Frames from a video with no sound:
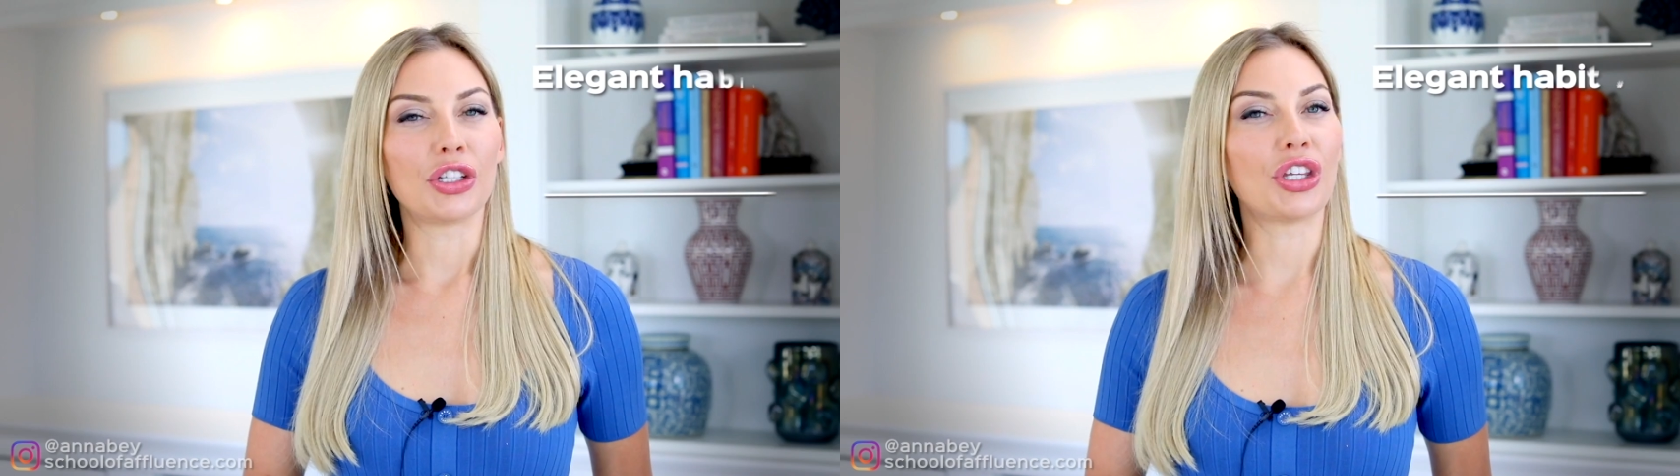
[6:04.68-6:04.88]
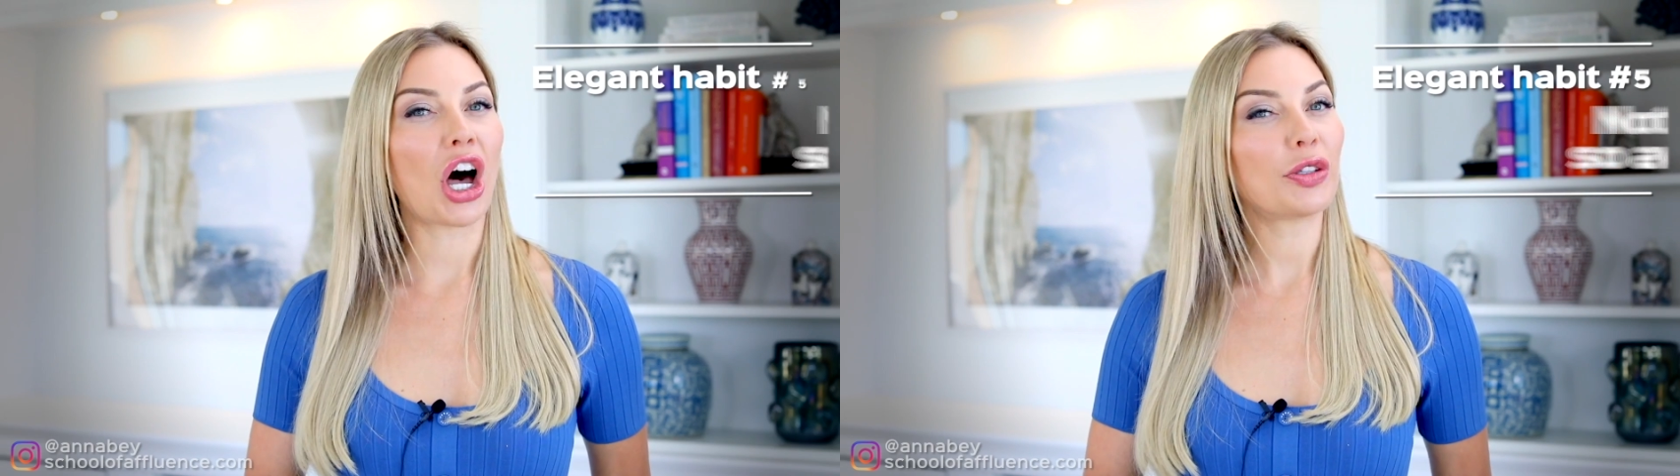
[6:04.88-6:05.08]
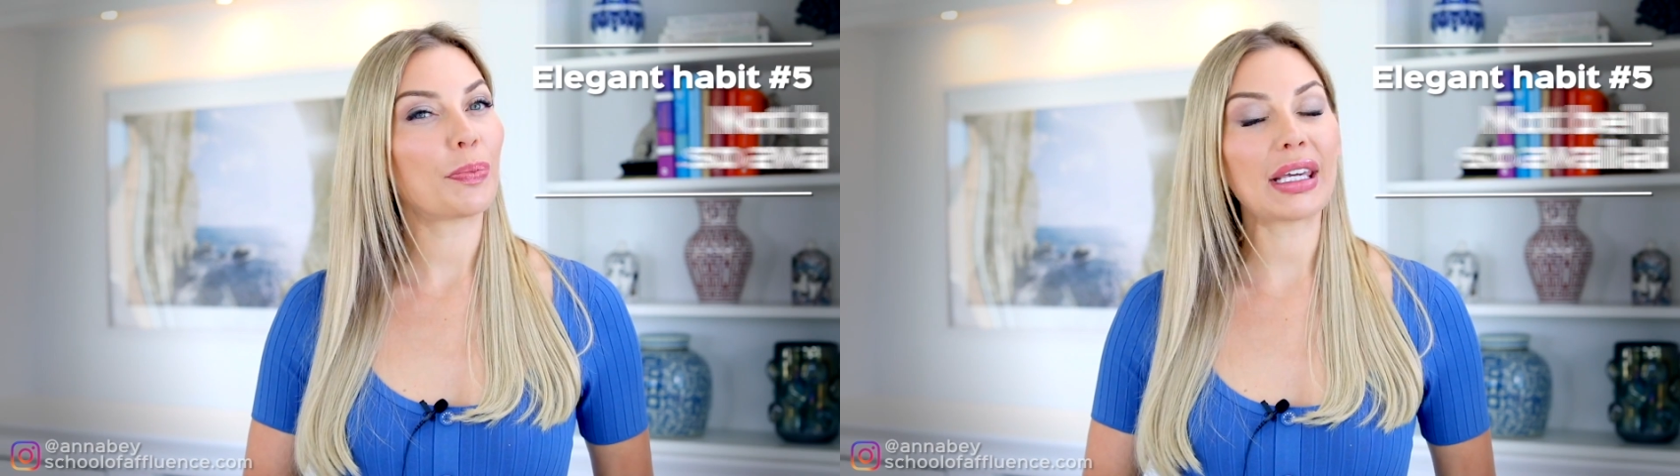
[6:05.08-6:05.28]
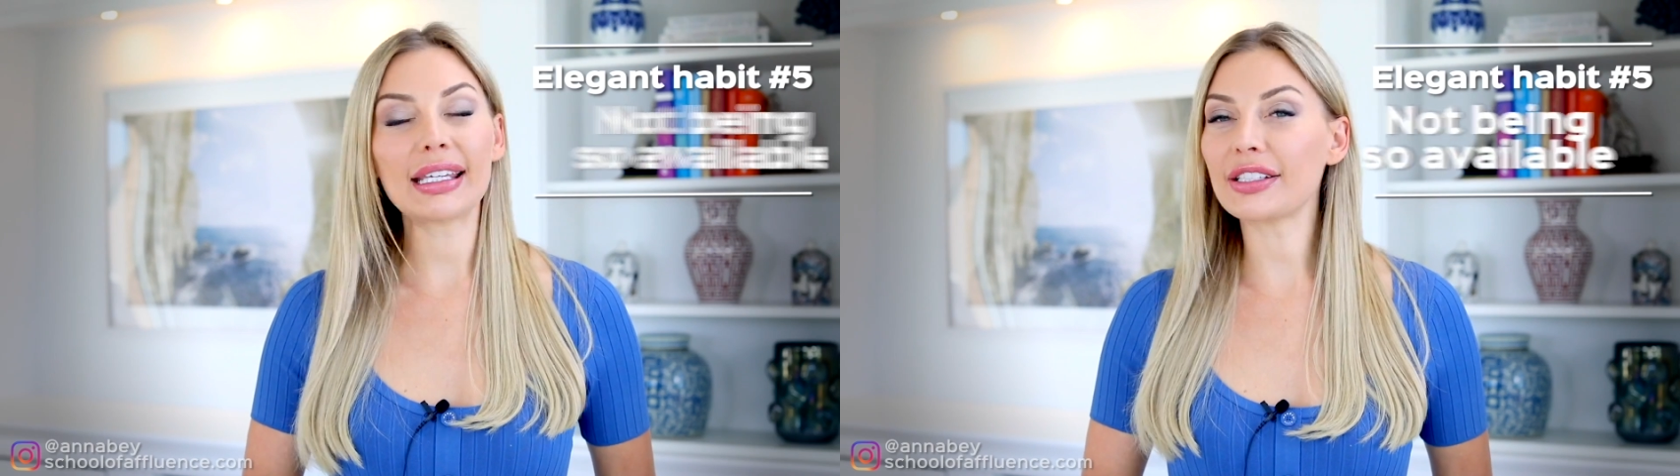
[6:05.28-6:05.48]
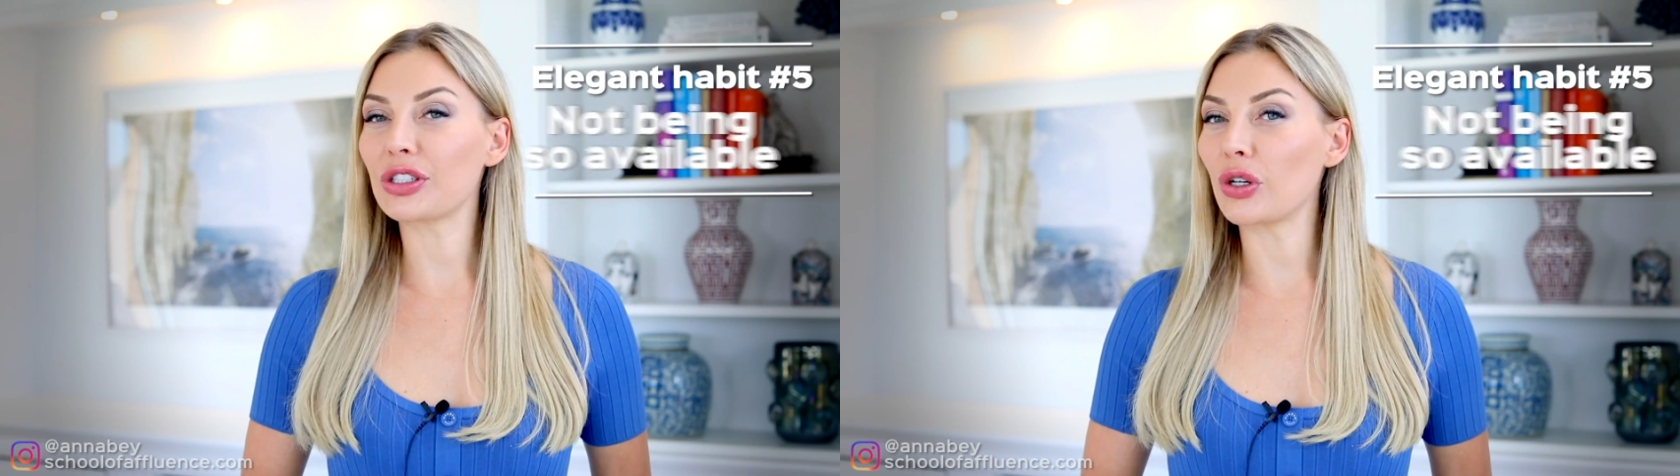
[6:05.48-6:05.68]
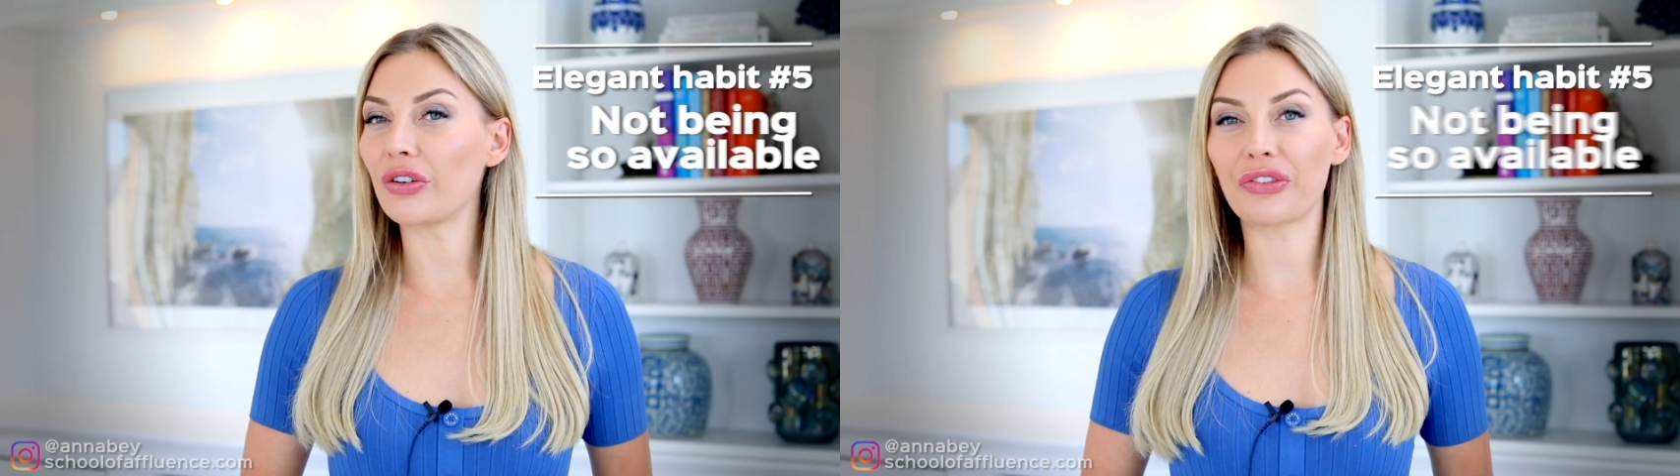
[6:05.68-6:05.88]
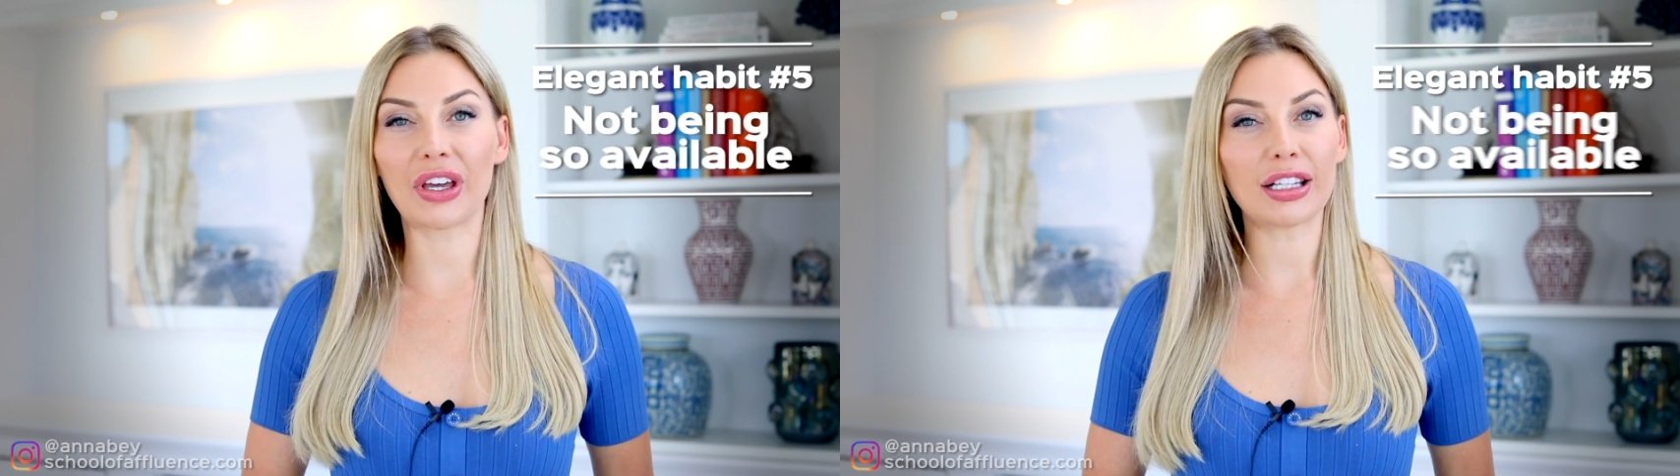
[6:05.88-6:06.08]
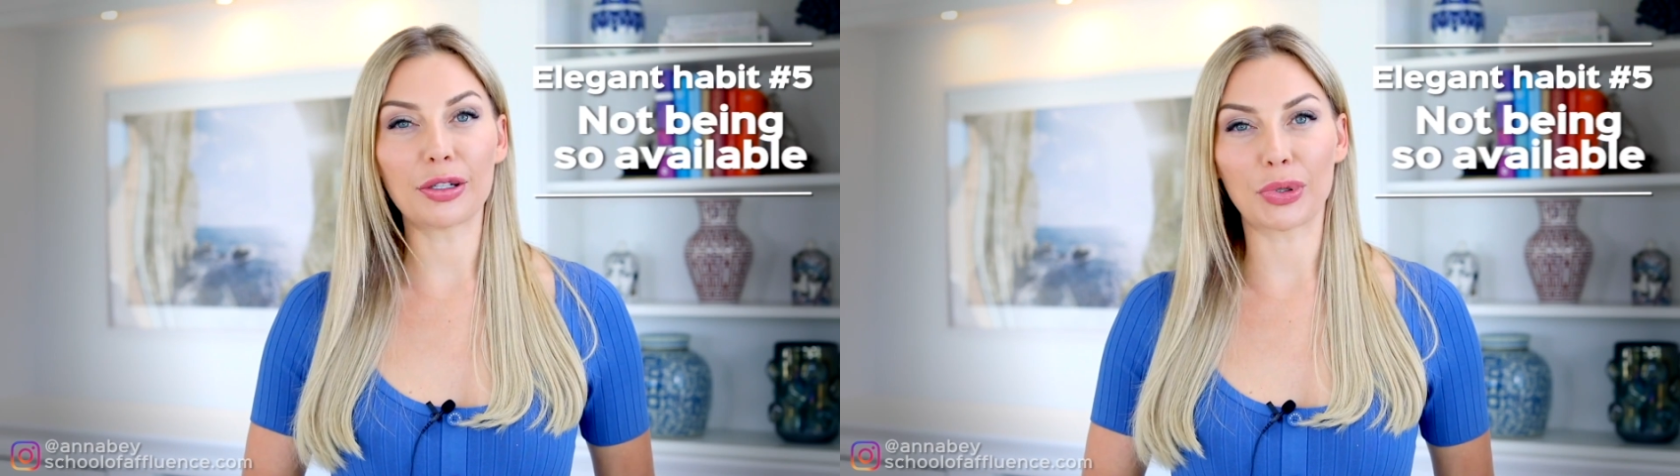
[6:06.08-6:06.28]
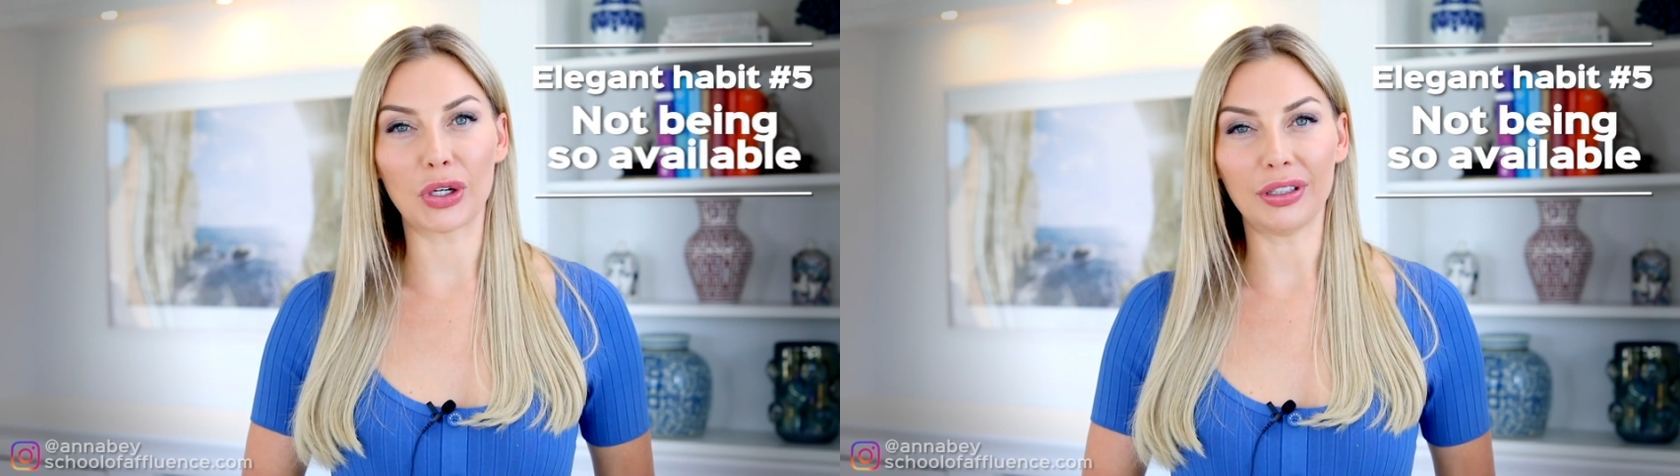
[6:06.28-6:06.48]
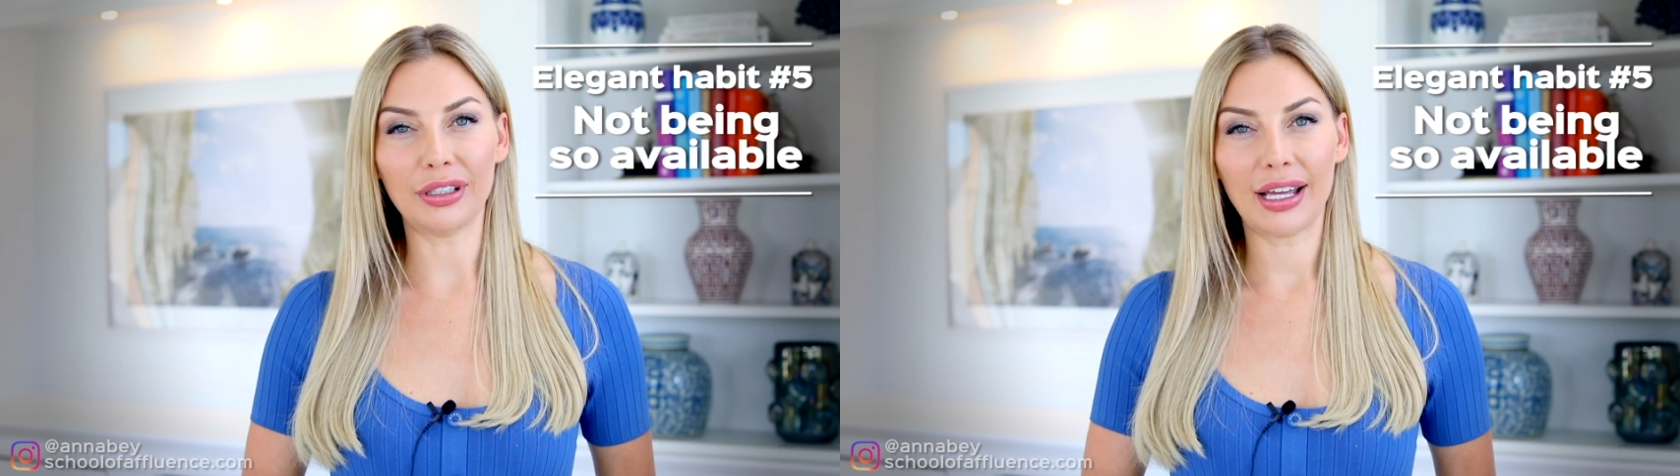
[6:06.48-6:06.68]
not being so
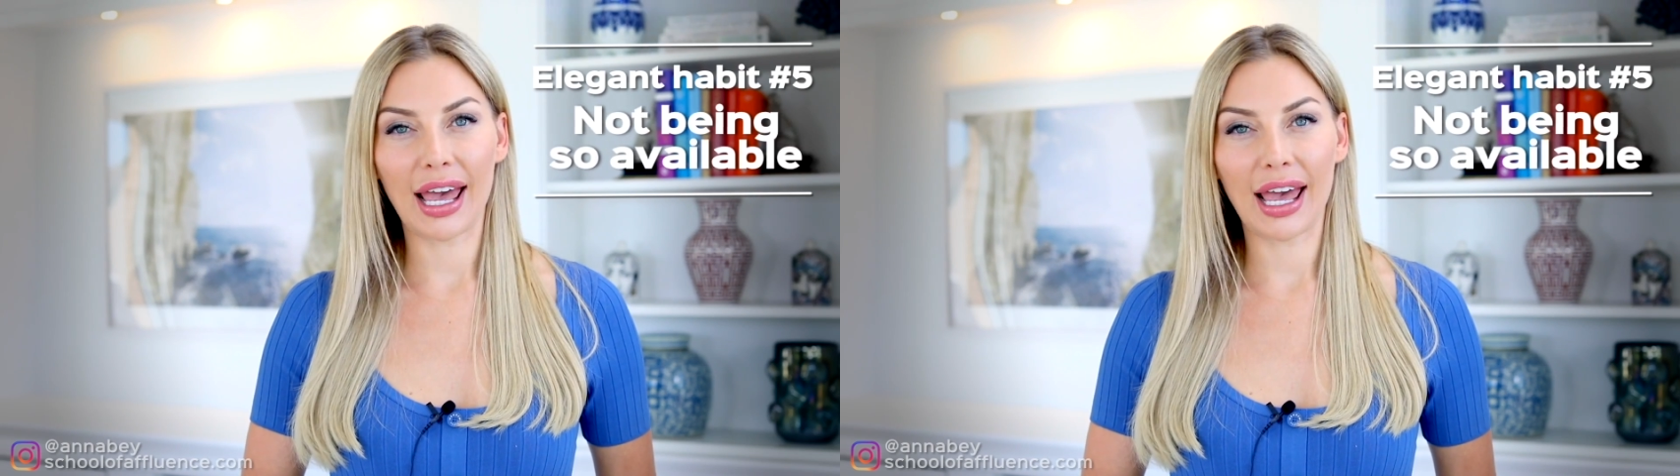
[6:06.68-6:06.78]
available.